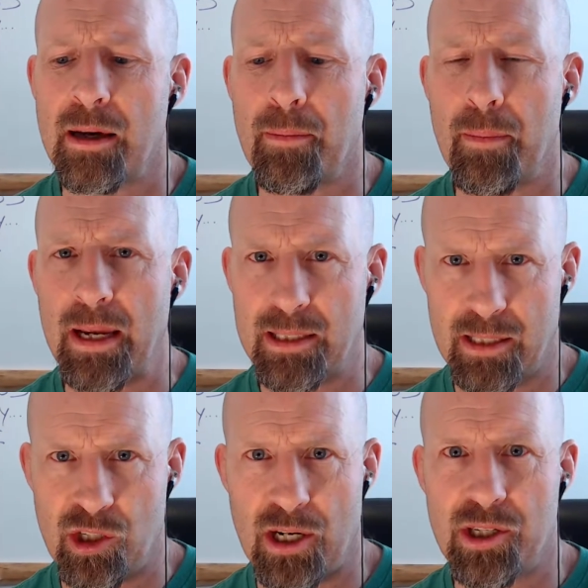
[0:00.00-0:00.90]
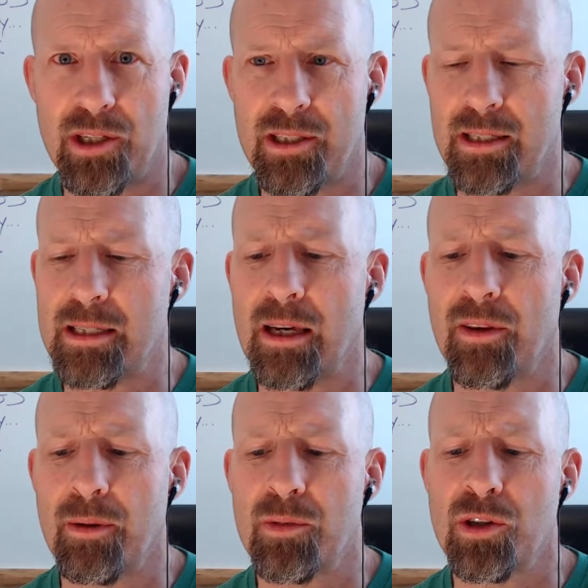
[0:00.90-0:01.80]
make suggestions and tell
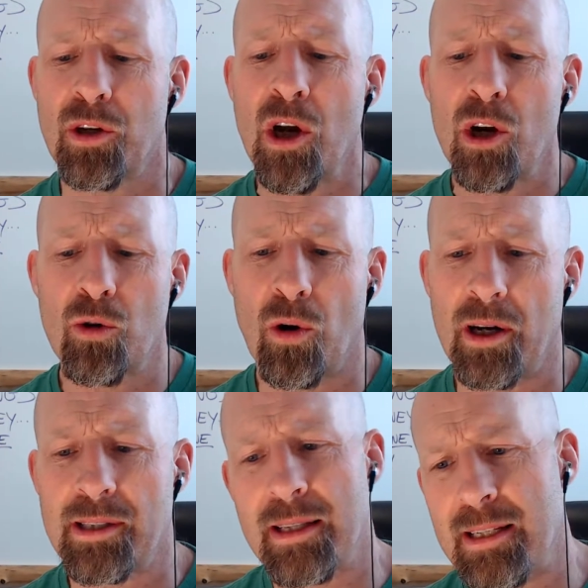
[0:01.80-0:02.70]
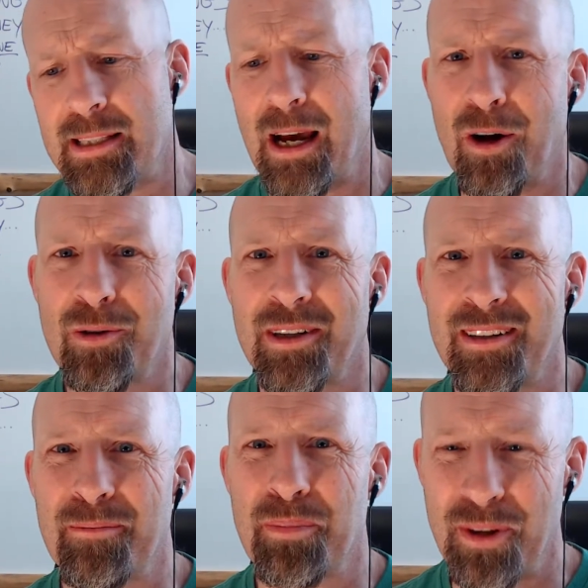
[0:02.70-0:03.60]
them to cross this out
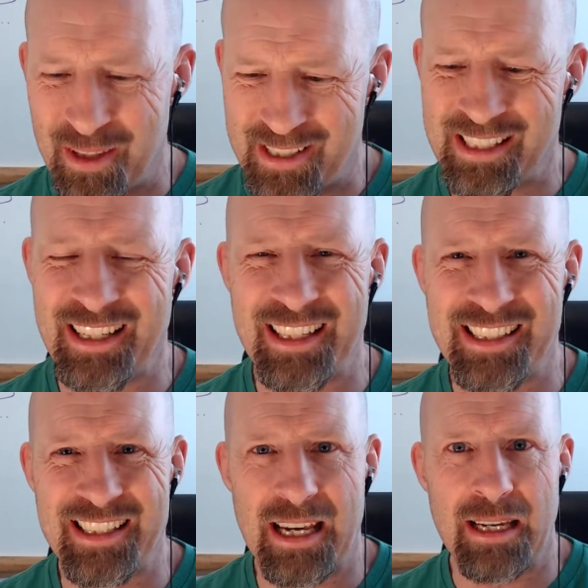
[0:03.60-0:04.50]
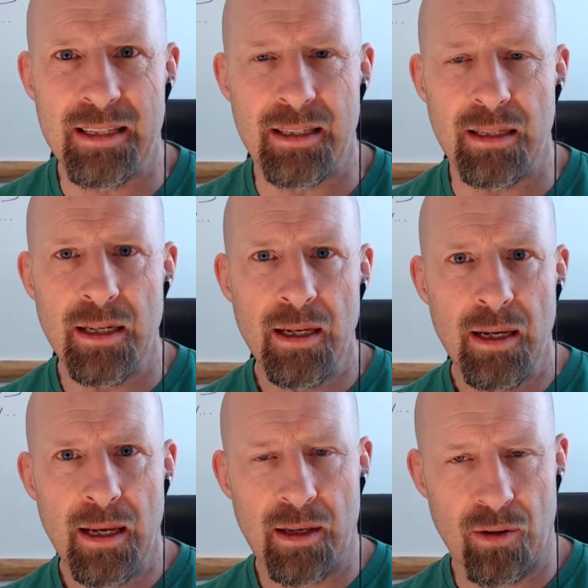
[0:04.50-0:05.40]
and put this in instead
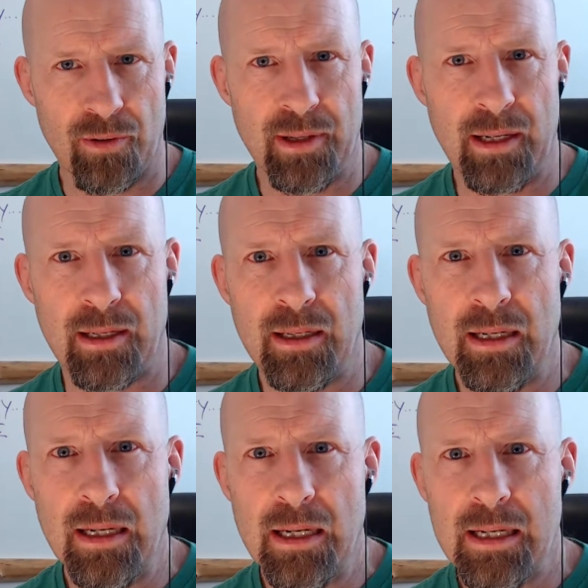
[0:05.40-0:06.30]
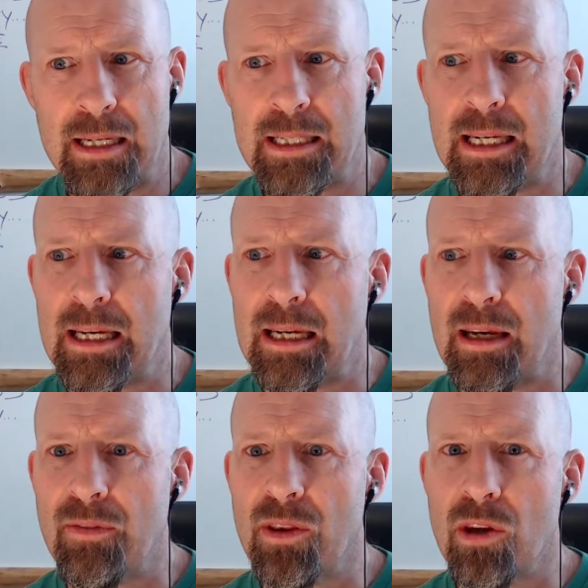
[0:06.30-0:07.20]
and all that. You see,
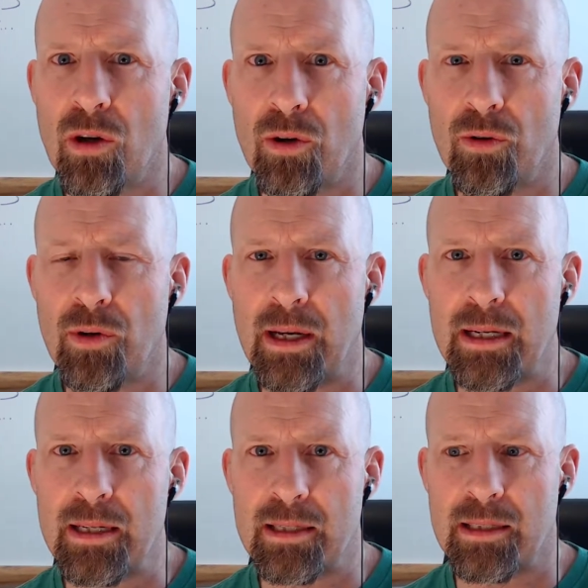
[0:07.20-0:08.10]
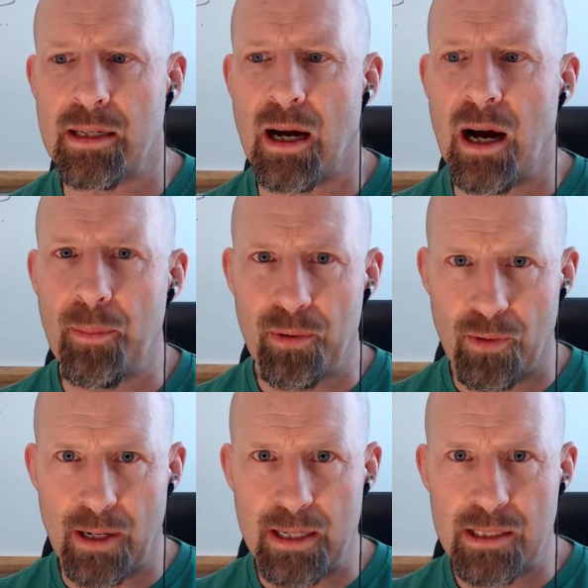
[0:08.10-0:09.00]
even though he doesn't
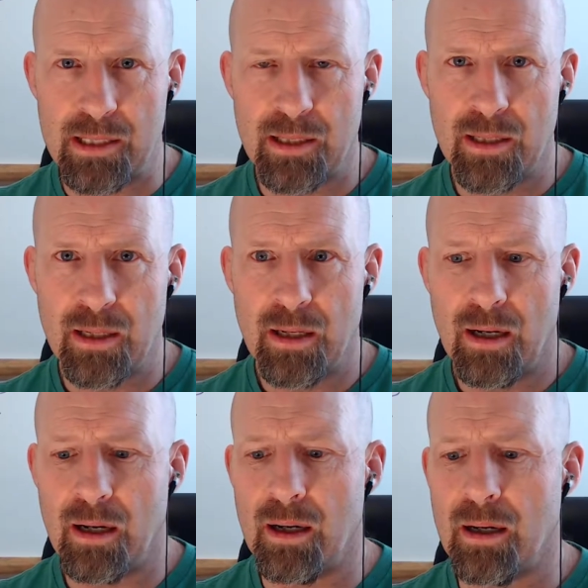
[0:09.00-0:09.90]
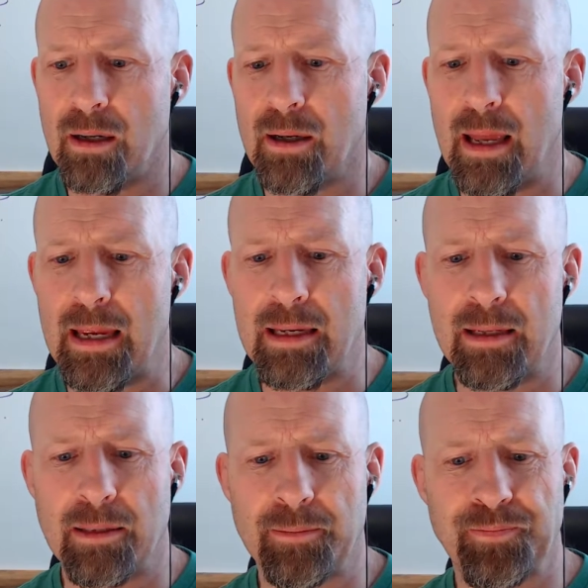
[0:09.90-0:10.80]
operate a